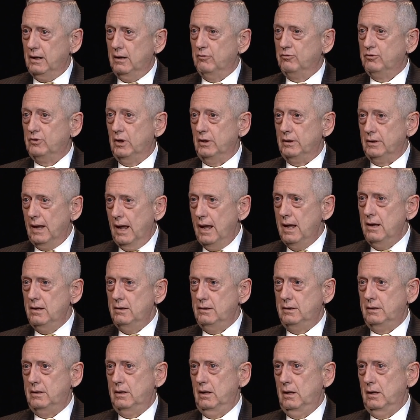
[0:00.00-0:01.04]
of
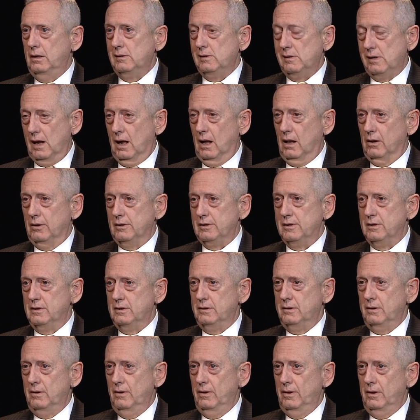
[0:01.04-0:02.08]
today's challenges,
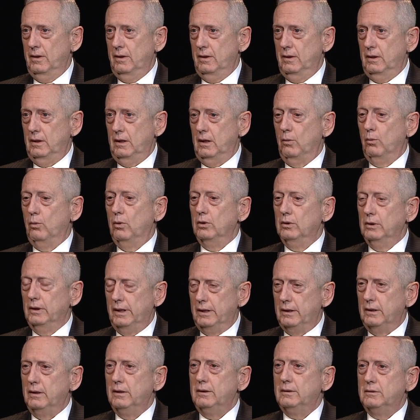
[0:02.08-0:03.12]
it will
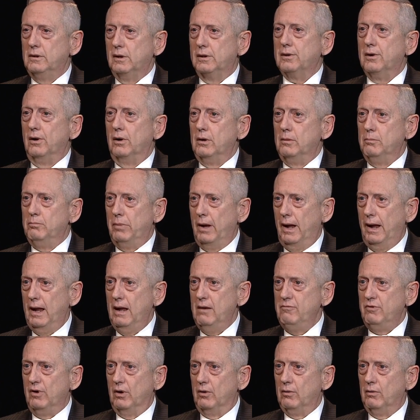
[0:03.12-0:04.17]
lead us to certain
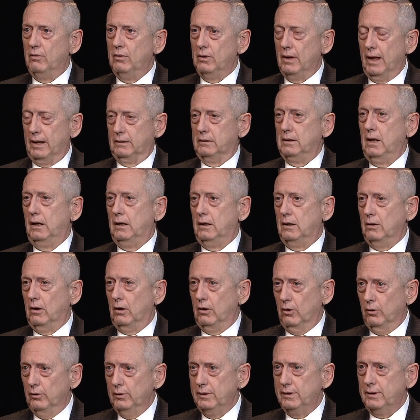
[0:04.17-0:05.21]
behavior, like taking
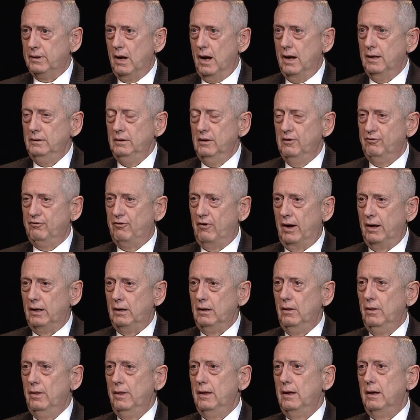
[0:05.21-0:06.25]
our own side in the fight
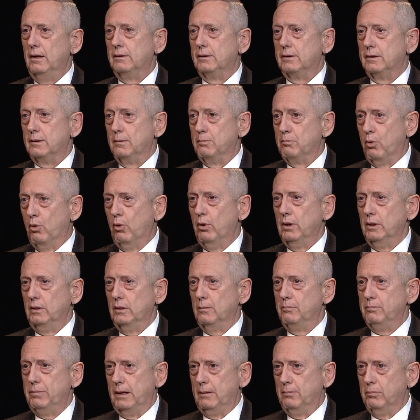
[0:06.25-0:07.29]
and supporting the
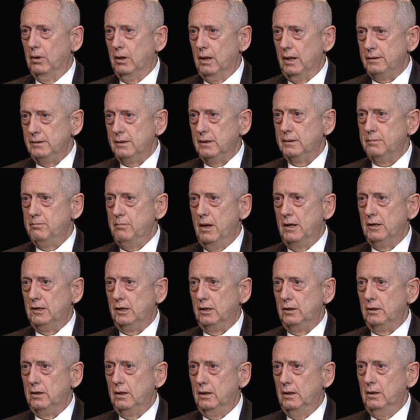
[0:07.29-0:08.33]
people I just
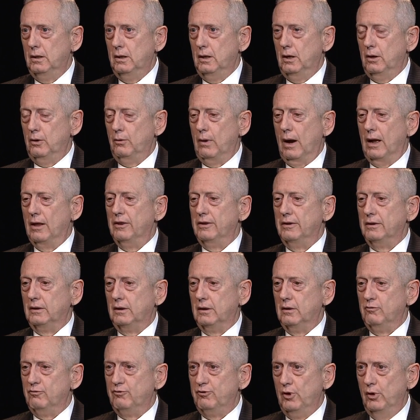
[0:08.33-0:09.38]
mentioned, rather than
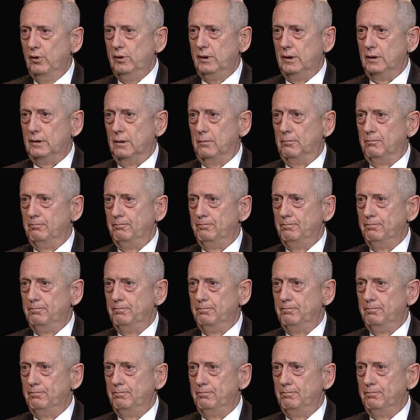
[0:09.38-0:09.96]
confusing them.